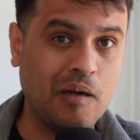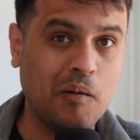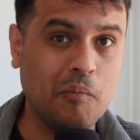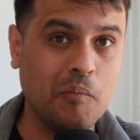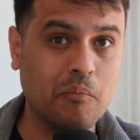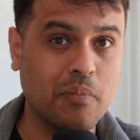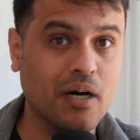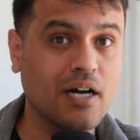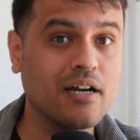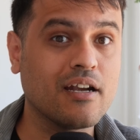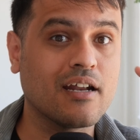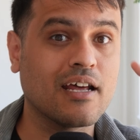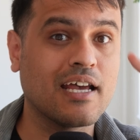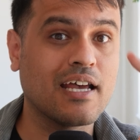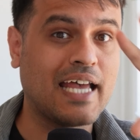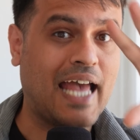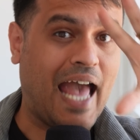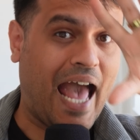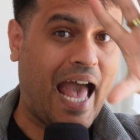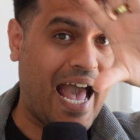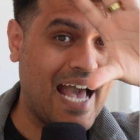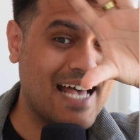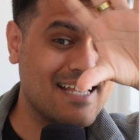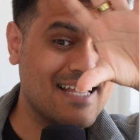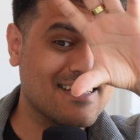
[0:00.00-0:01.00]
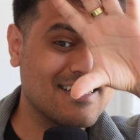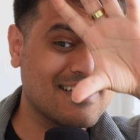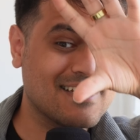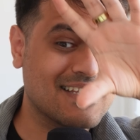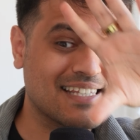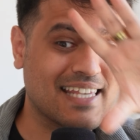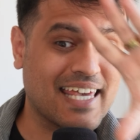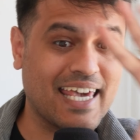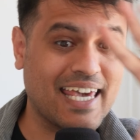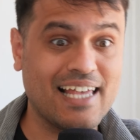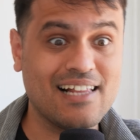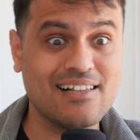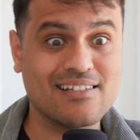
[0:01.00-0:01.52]
But as it
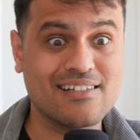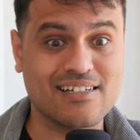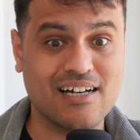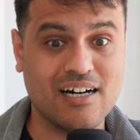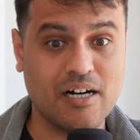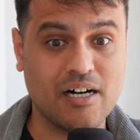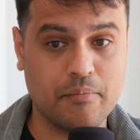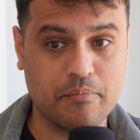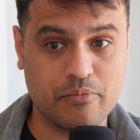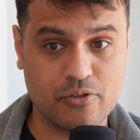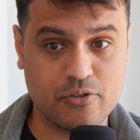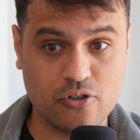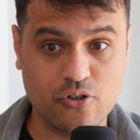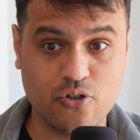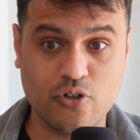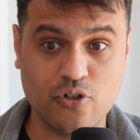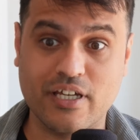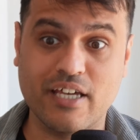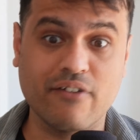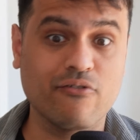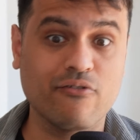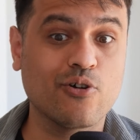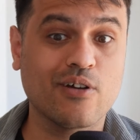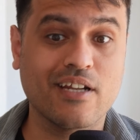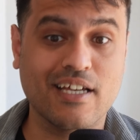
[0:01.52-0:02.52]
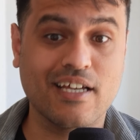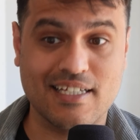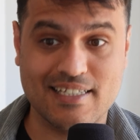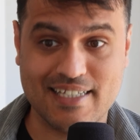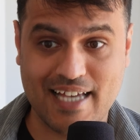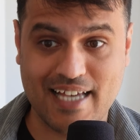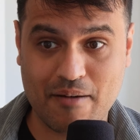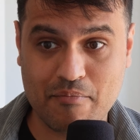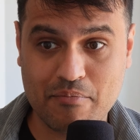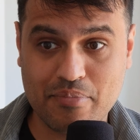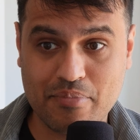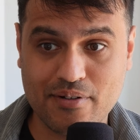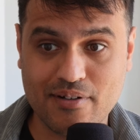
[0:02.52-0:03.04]
scales up, so to give you an
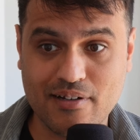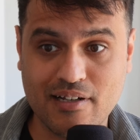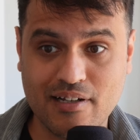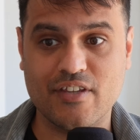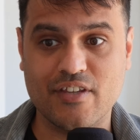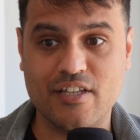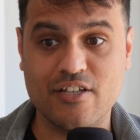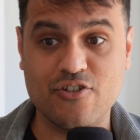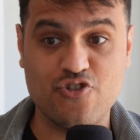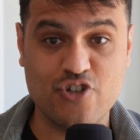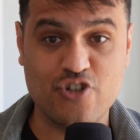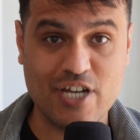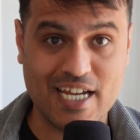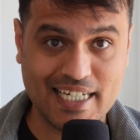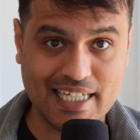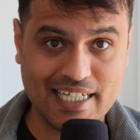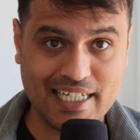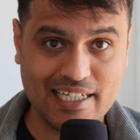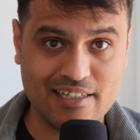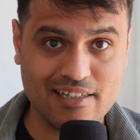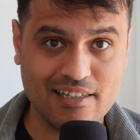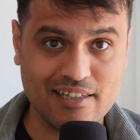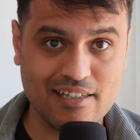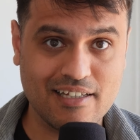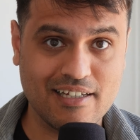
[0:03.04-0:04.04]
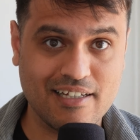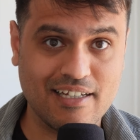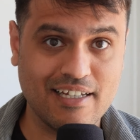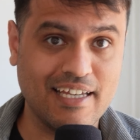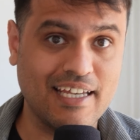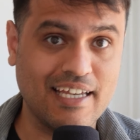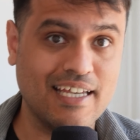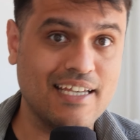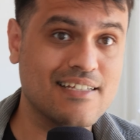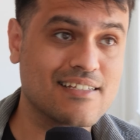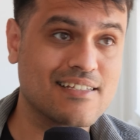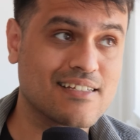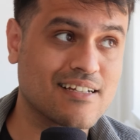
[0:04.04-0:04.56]
example, Janil,
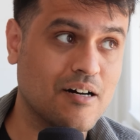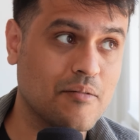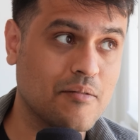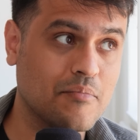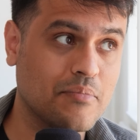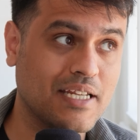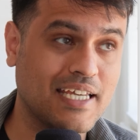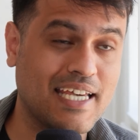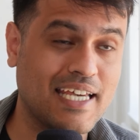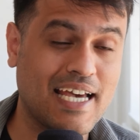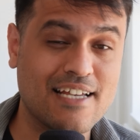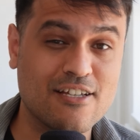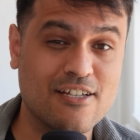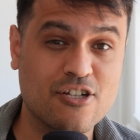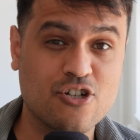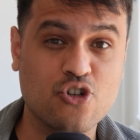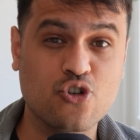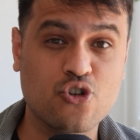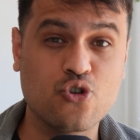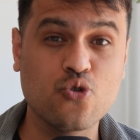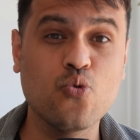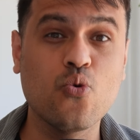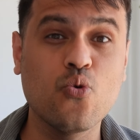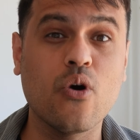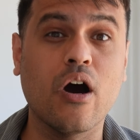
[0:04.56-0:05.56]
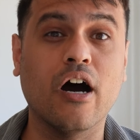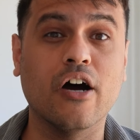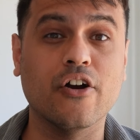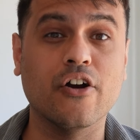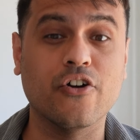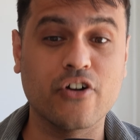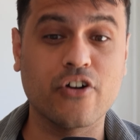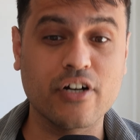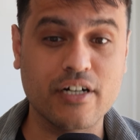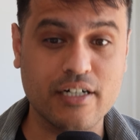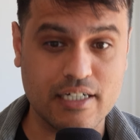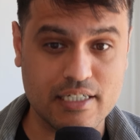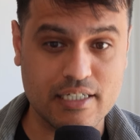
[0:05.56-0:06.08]
his company has
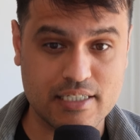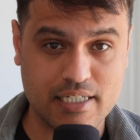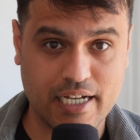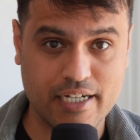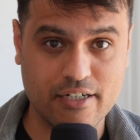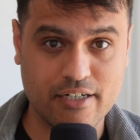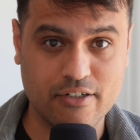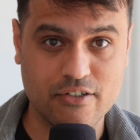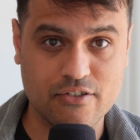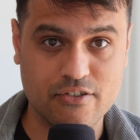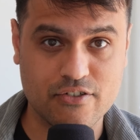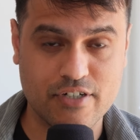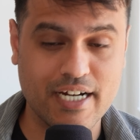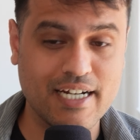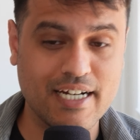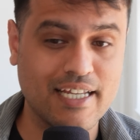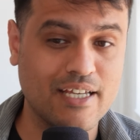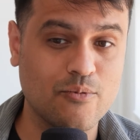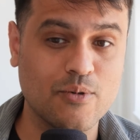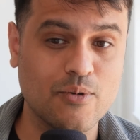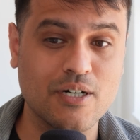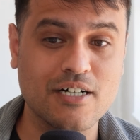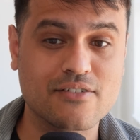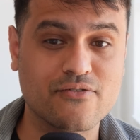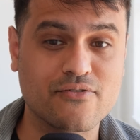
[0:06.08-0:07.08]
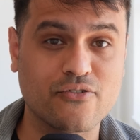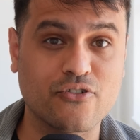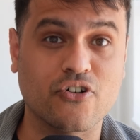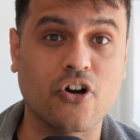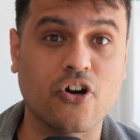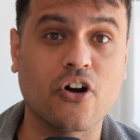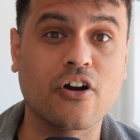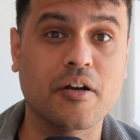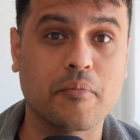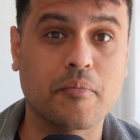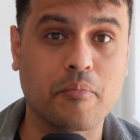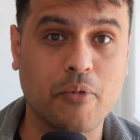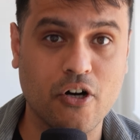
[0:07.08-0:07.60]
200 designers, right? He works for
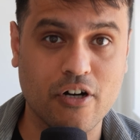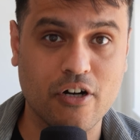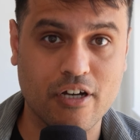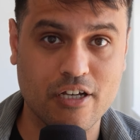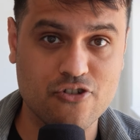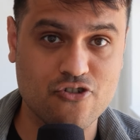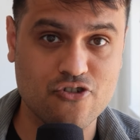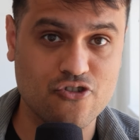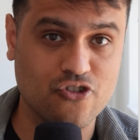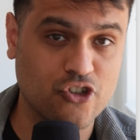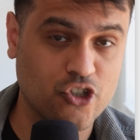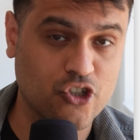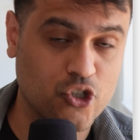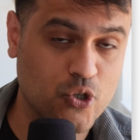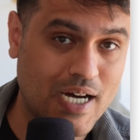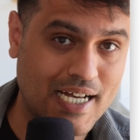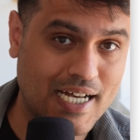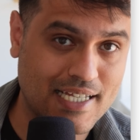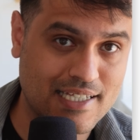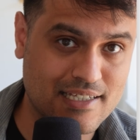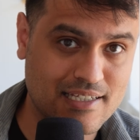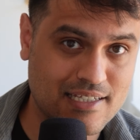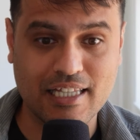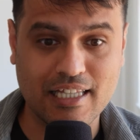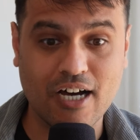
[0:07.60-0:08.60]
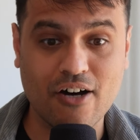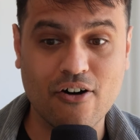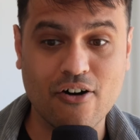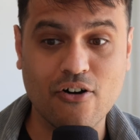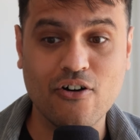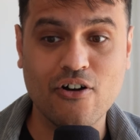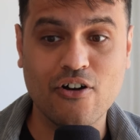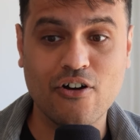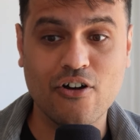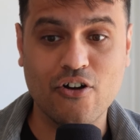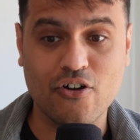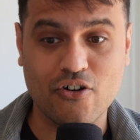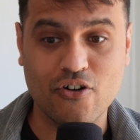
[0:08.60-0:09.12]
Rocket Mortgage in the US. Now,
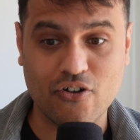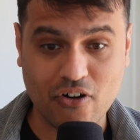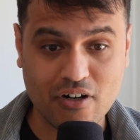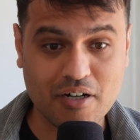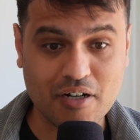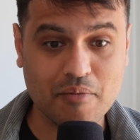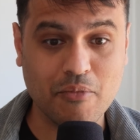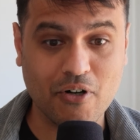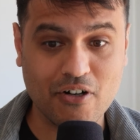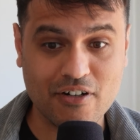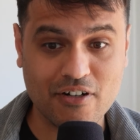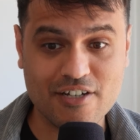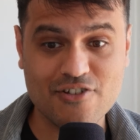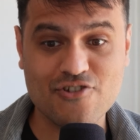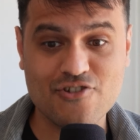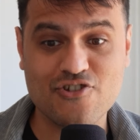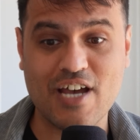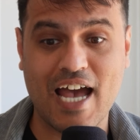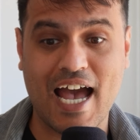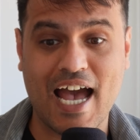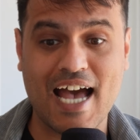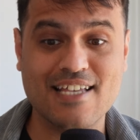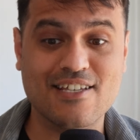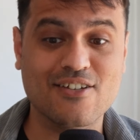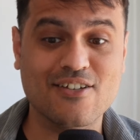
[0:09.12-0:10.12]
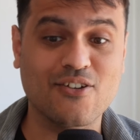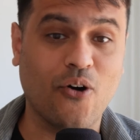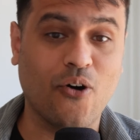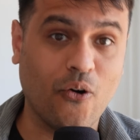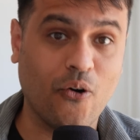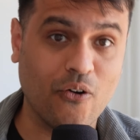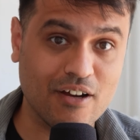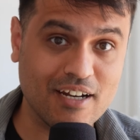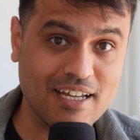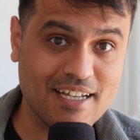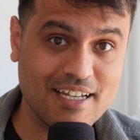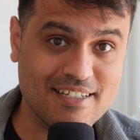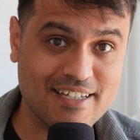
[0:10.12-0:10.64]
Rocket Mortgage as an
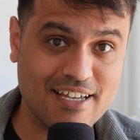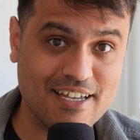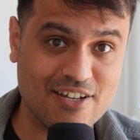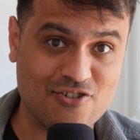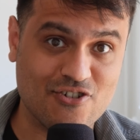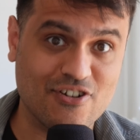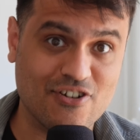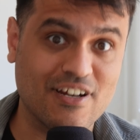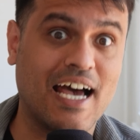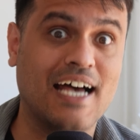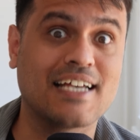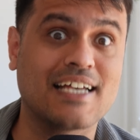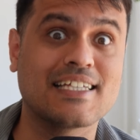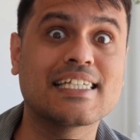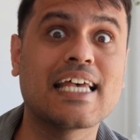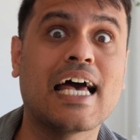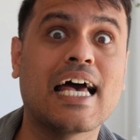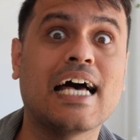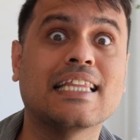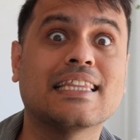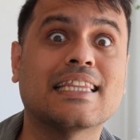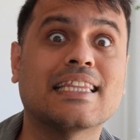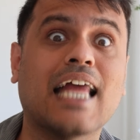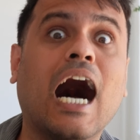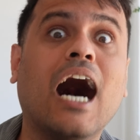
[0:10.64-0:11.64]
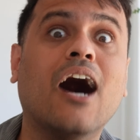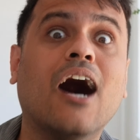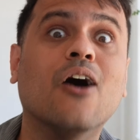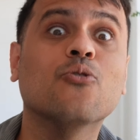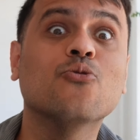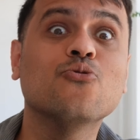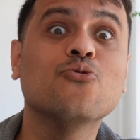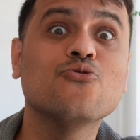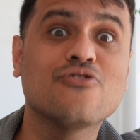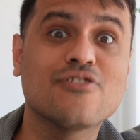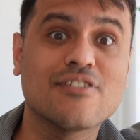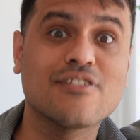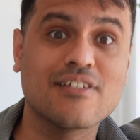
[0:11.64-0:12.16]
organization has
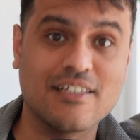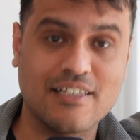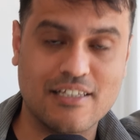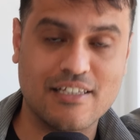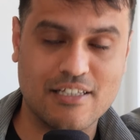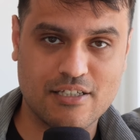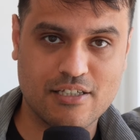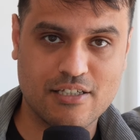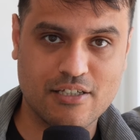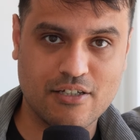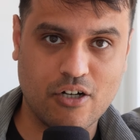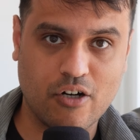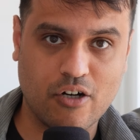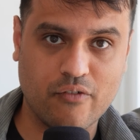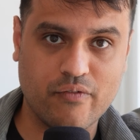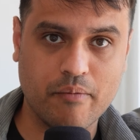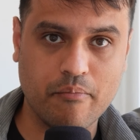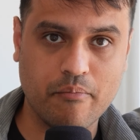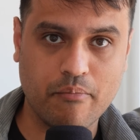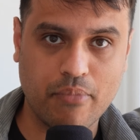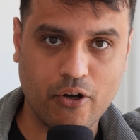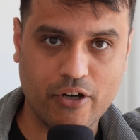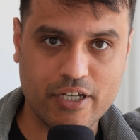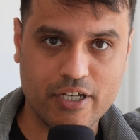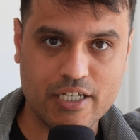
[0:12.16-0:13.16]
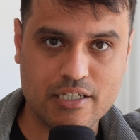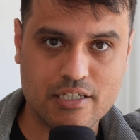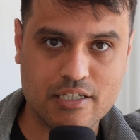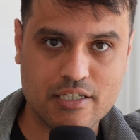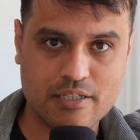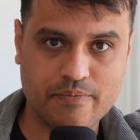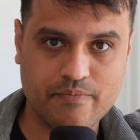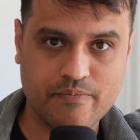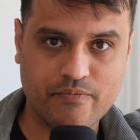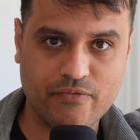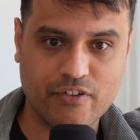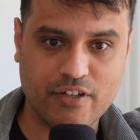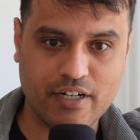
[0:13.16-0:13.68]
thousands of employees,
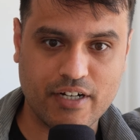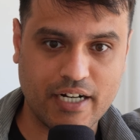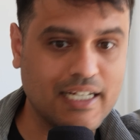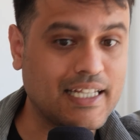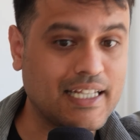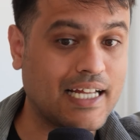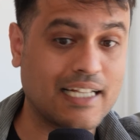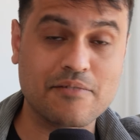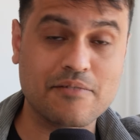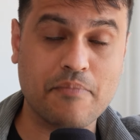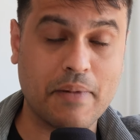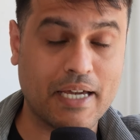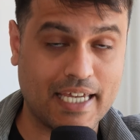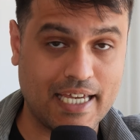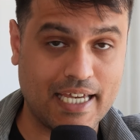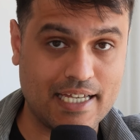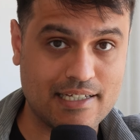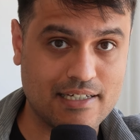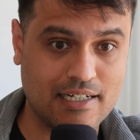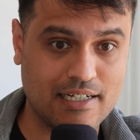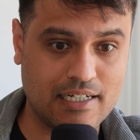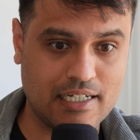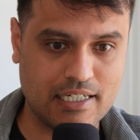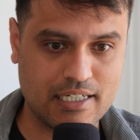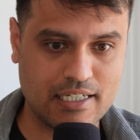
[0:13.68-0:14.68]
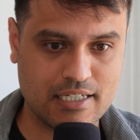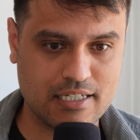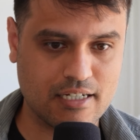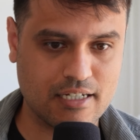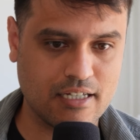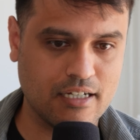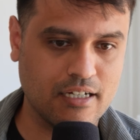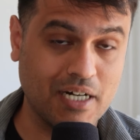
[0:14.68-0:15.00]
right? That's my guess at least.